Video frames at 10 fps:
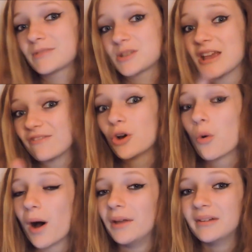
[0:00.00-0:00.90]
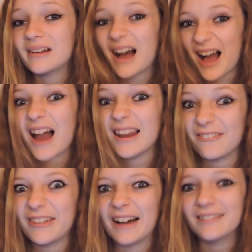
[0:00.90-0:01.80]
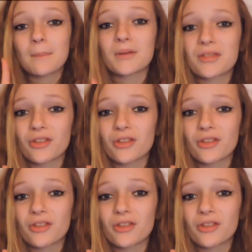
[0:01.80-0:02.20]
So if you're one, I love ya. Number